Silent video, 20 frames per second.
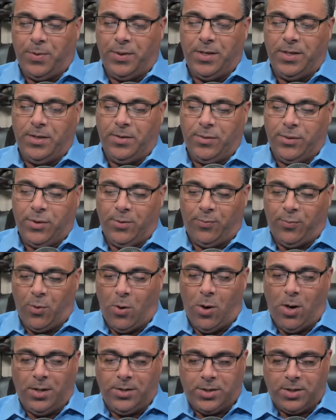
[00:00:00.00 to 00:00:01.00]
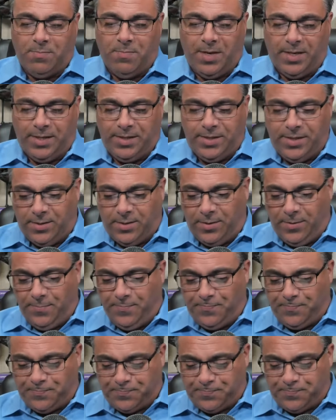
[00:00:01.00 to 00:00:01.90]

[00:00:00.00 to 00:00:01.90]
of the the fraud committed here.